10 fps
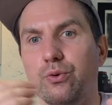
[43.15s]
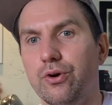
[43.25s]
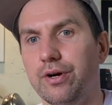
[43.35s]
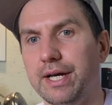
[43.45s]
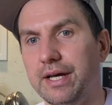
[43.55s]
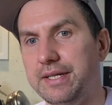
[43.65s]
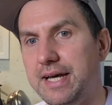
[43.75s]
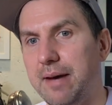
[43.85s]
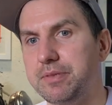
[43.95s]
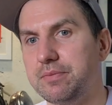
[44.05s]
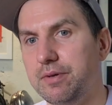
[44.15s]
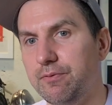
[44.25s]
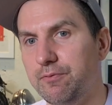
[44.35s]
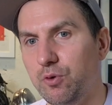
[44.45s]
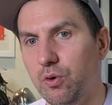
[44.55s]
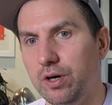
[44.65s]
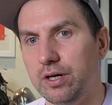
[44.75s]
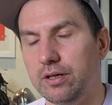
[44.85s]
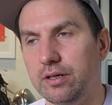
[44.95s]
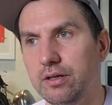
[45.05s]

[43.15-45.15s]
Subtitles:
ordering Adapts before,